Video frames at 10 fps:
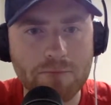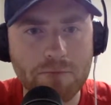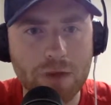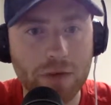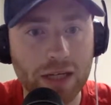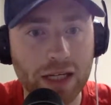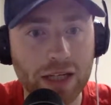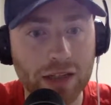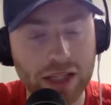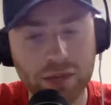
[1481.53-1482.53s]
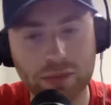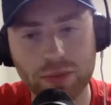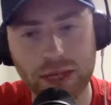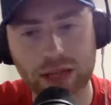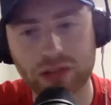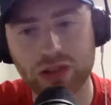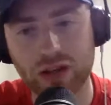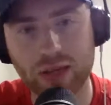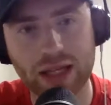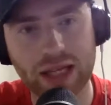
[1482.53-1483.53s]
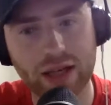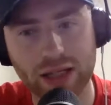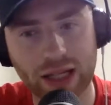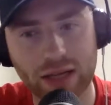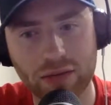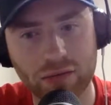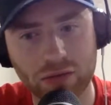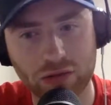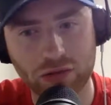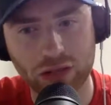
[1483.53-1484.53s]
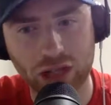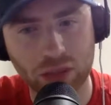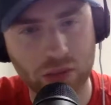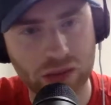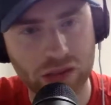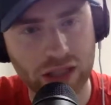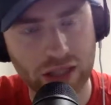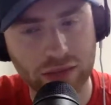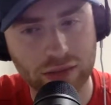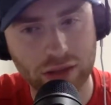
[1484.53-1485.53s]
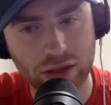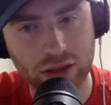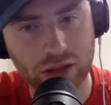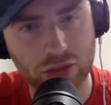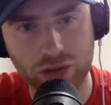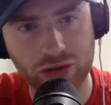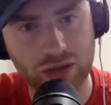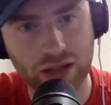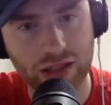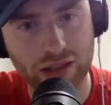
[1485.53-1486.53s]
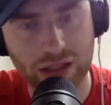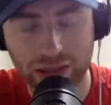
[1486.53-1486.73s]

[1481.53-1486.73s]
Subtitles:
we reconnected. Yep, we're back. Sorry about that. Again, terrible internet. That's what Australian internet